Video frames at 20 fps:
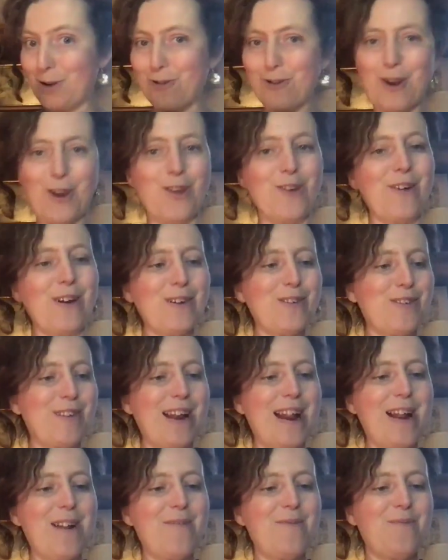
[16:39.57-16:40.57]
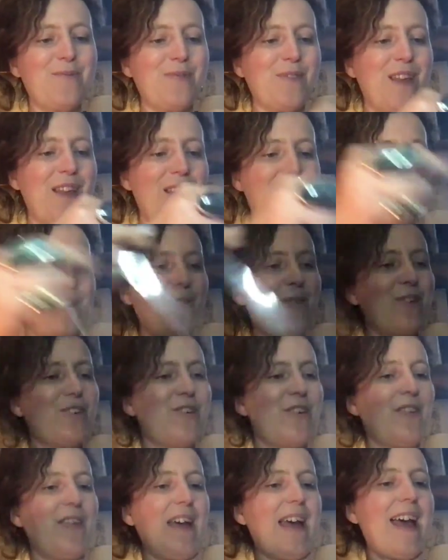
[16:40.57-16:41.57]
you actually, which
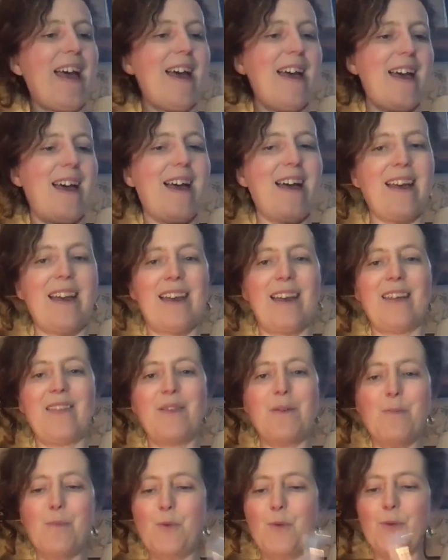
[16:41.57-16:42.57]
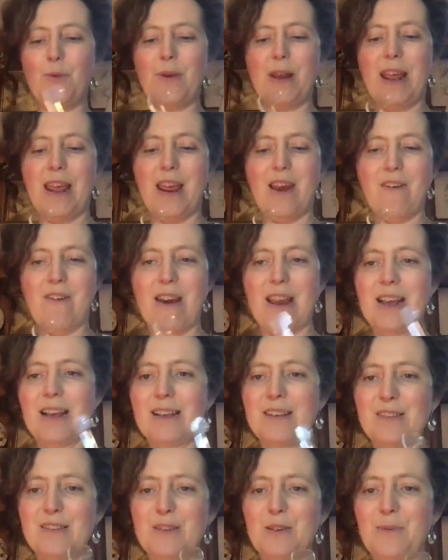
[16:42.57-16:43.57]
are the Hare and the Moon earrings.